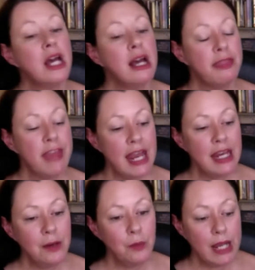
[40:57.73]

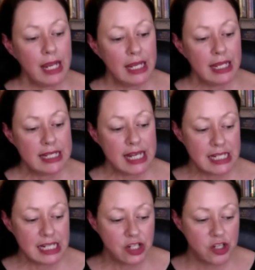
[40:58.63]
Then we
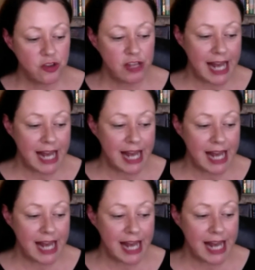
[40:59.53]
sent it to the
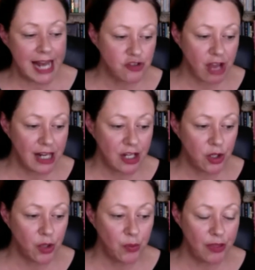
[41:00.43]
National Library of
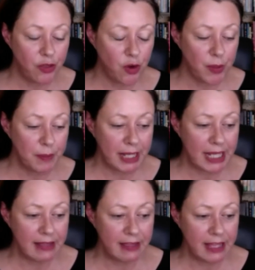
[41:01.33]
Australia, who we thought would
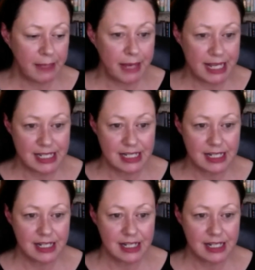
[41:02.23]
be the best